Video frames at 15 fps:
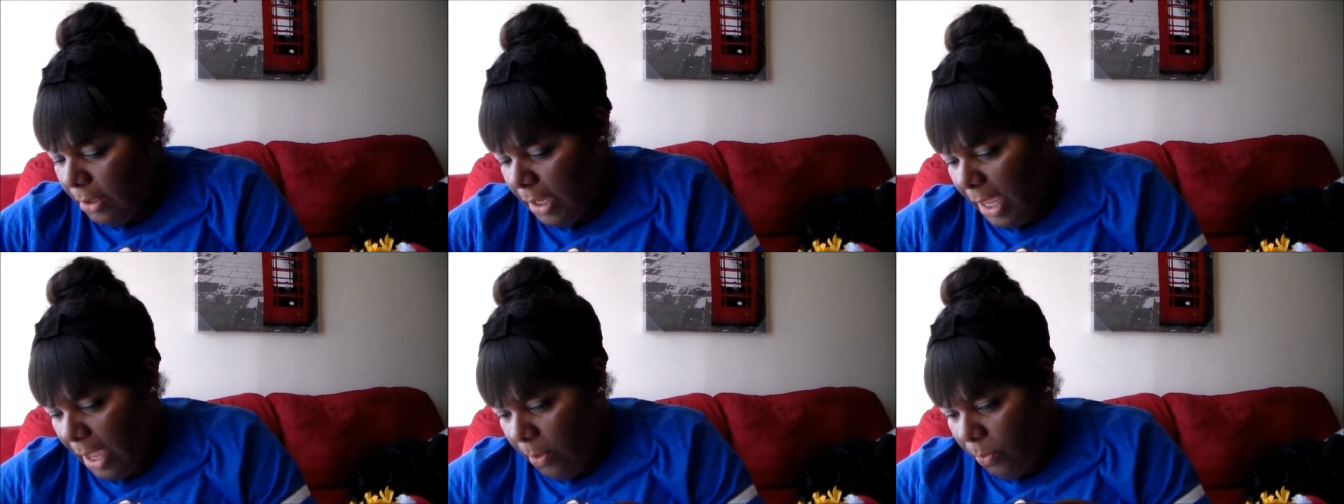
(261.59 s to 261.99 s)

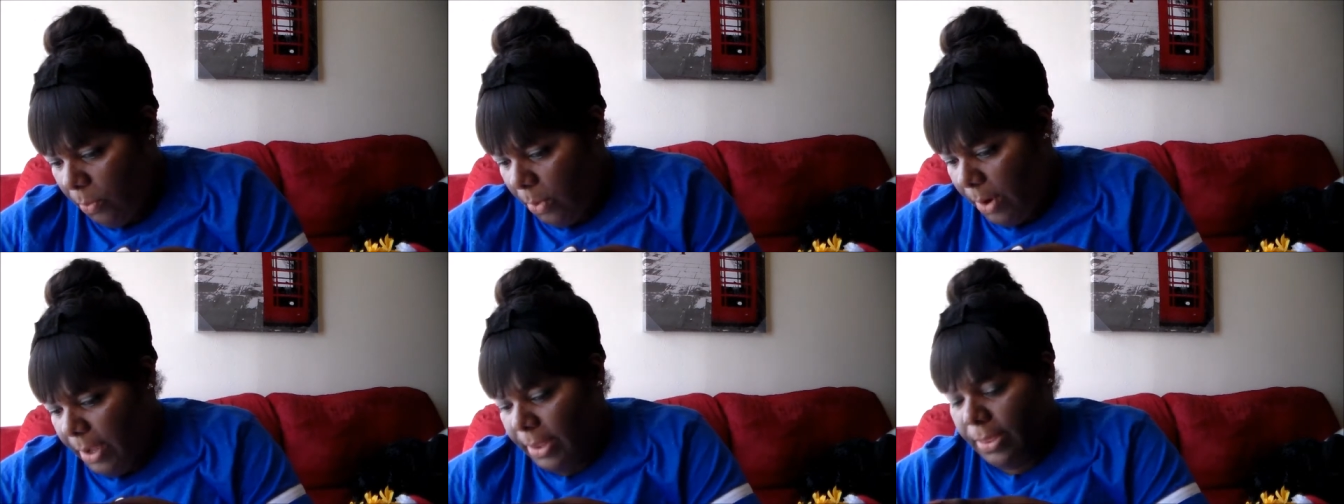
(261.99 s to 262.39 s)
only had
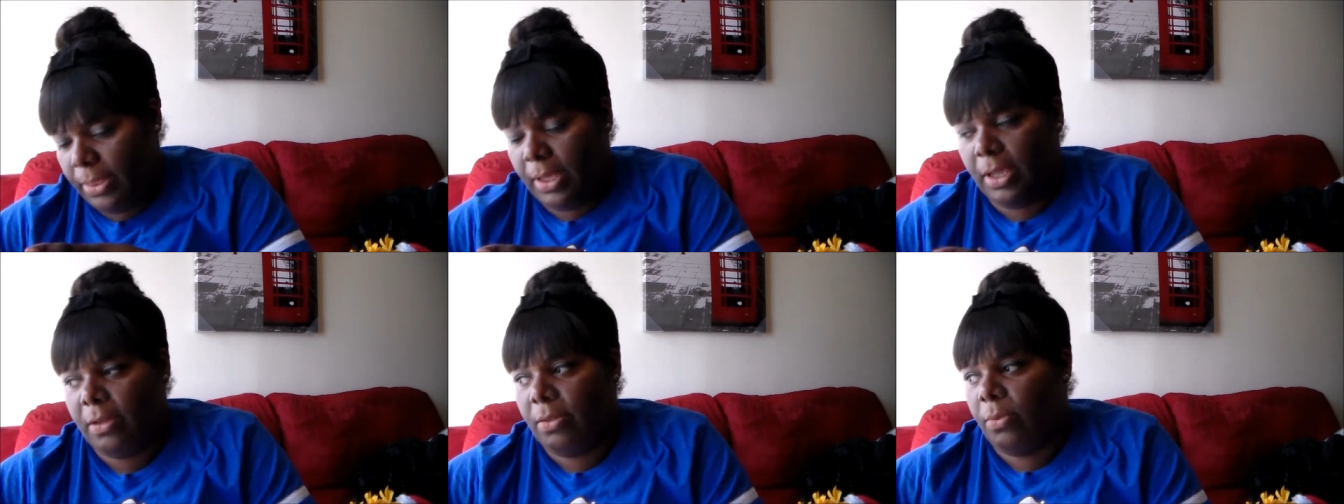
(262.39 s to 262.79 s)
one
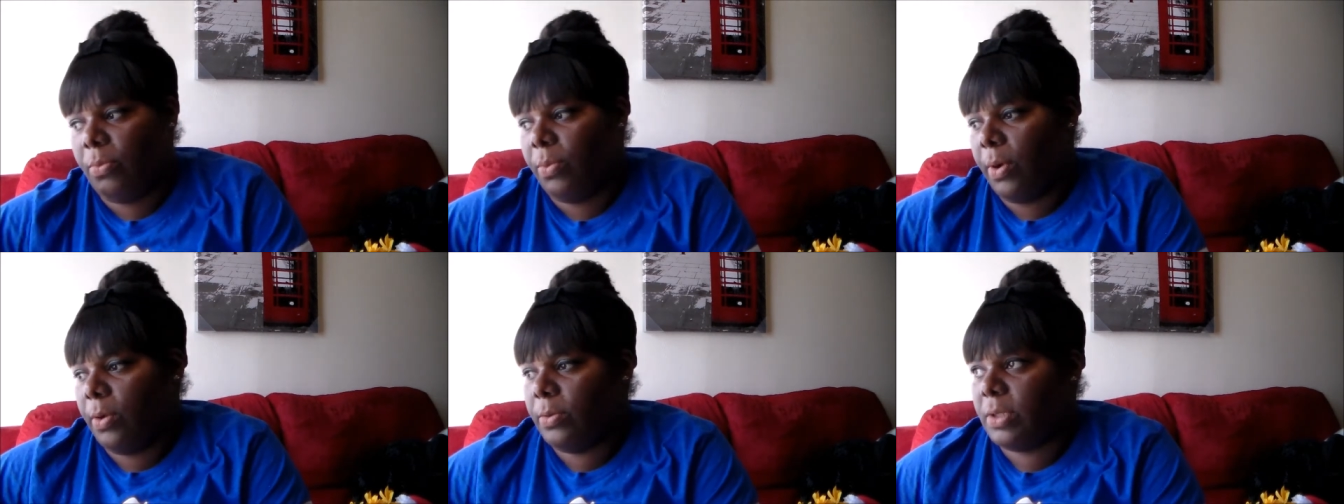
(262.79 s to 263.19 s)
thing of the
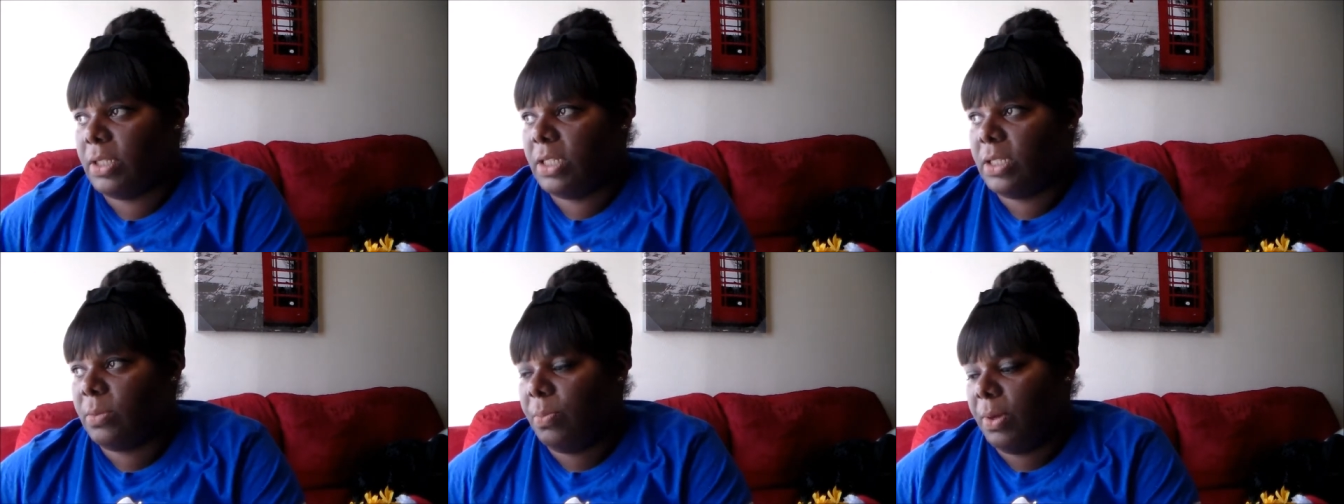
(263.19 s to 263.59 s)

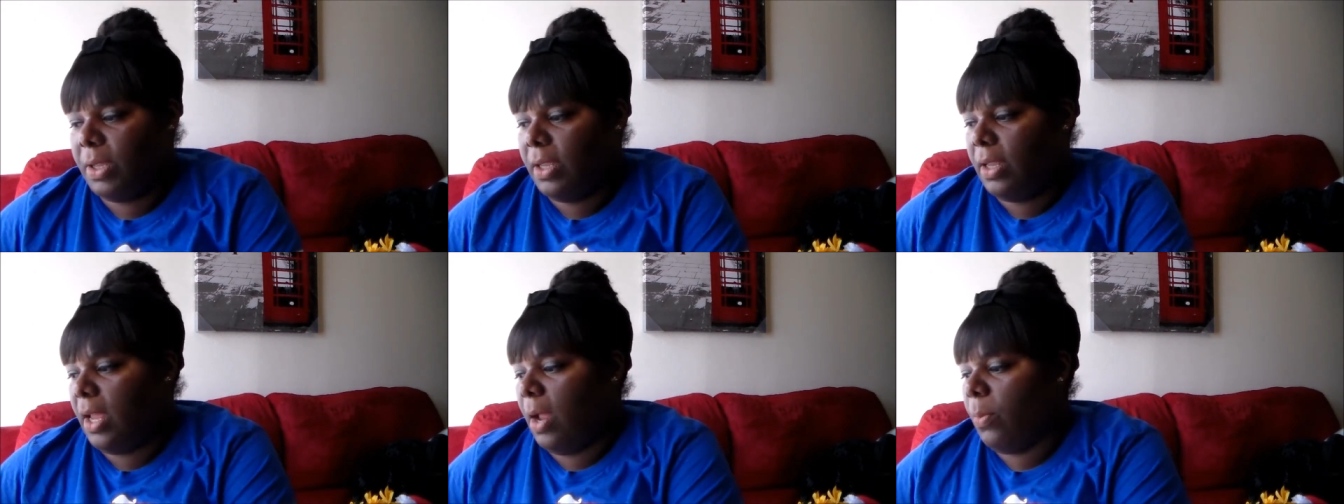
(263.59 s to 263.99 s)
roses,
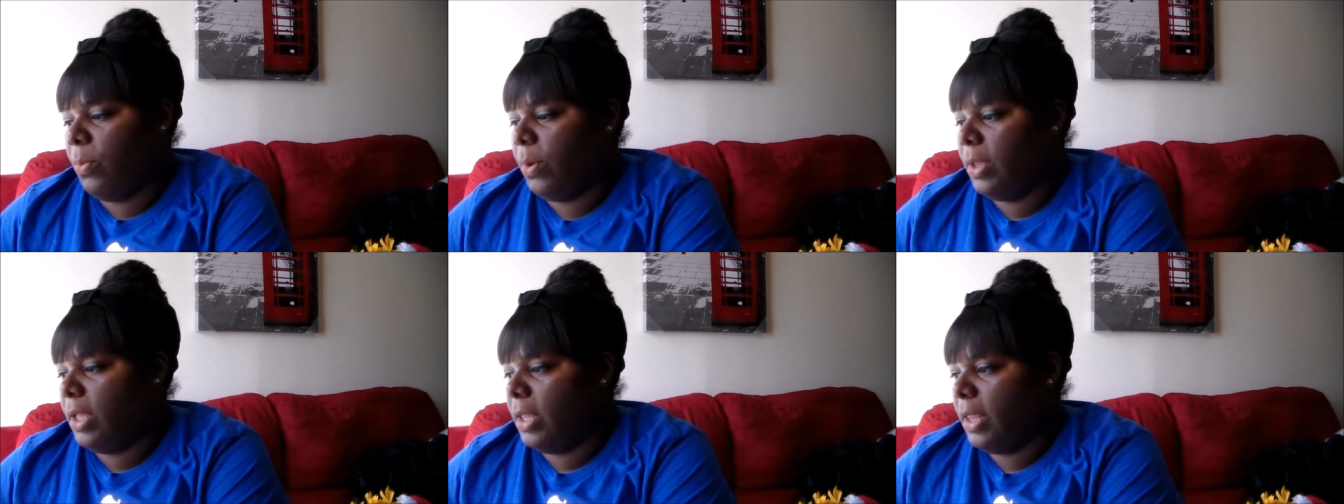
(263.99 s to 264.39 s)
but I
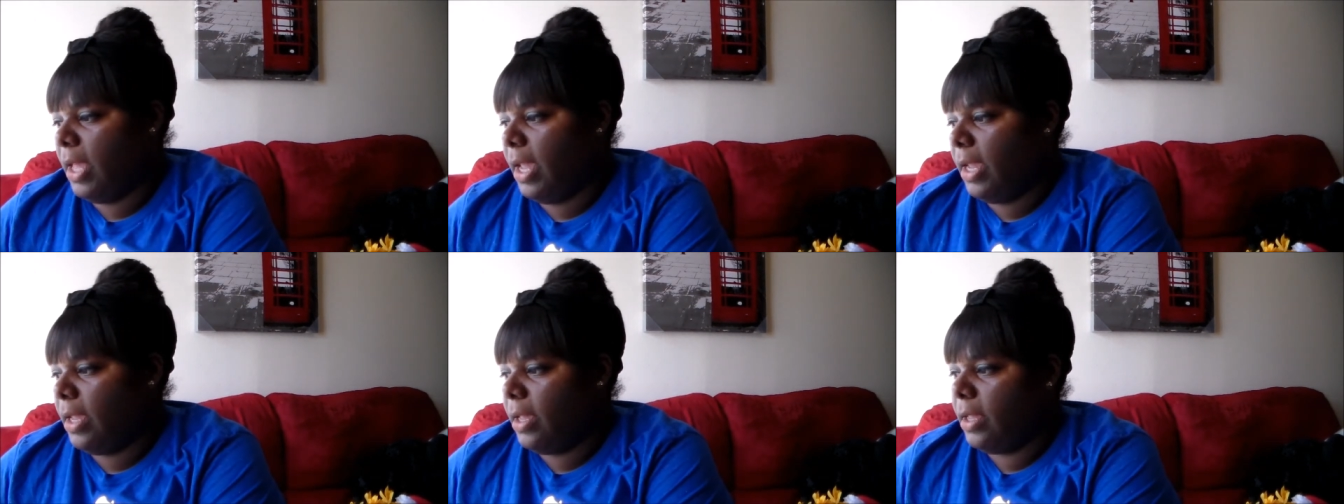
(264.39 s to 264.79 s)
really
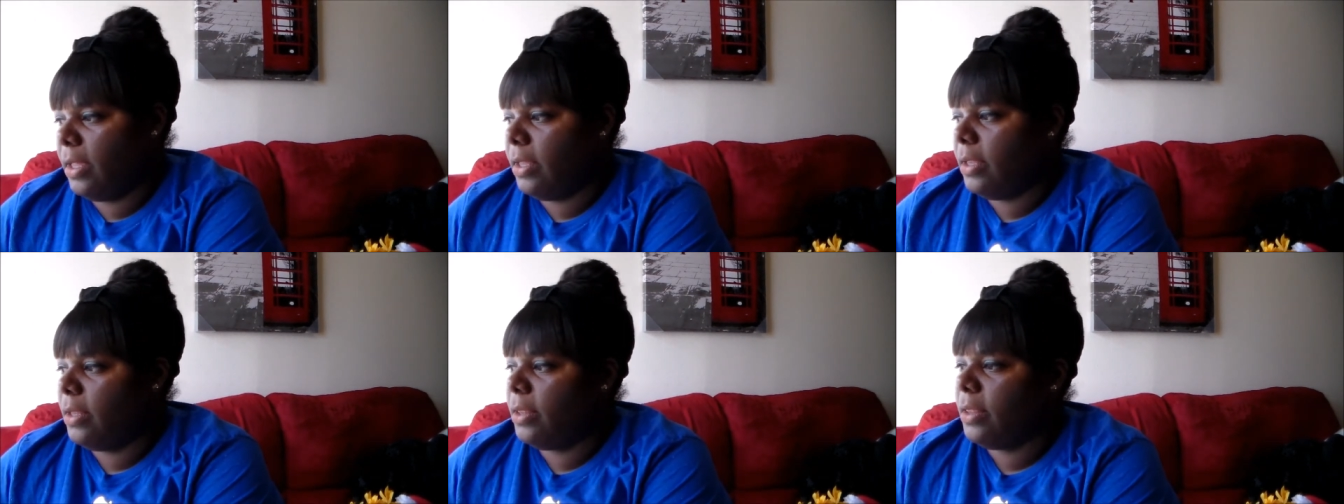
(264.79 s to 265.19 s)
like
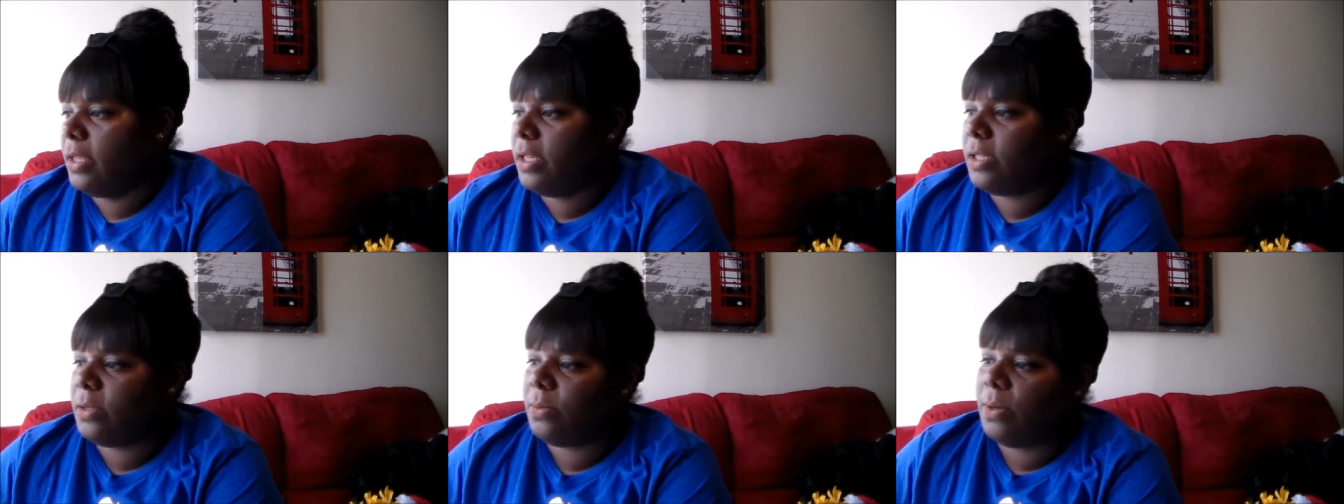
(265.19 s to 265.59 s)

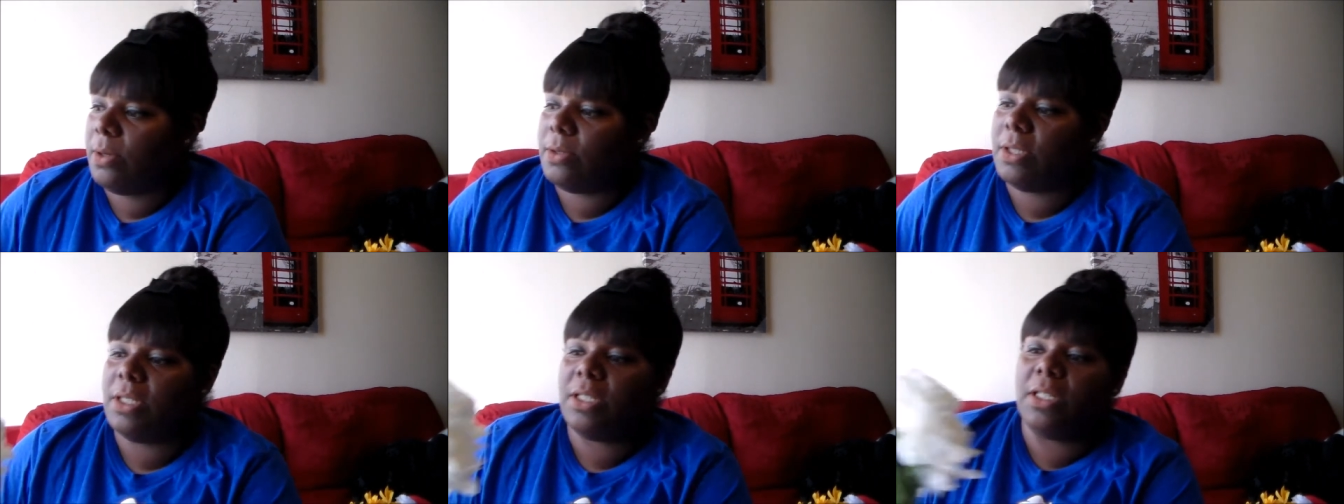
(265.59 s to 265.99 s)
these
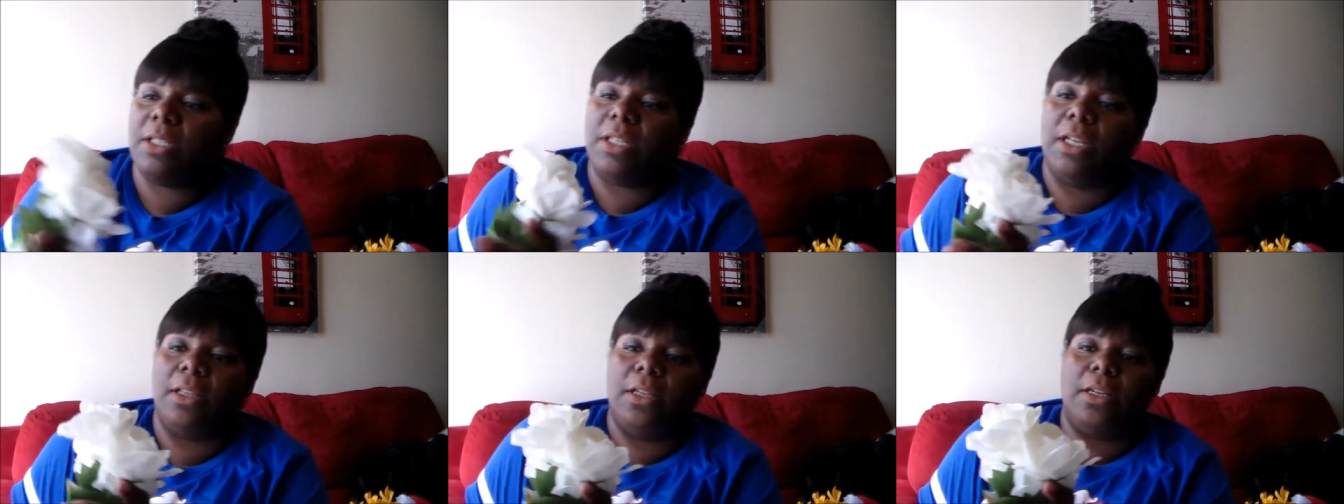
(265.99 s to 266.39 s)
roses because they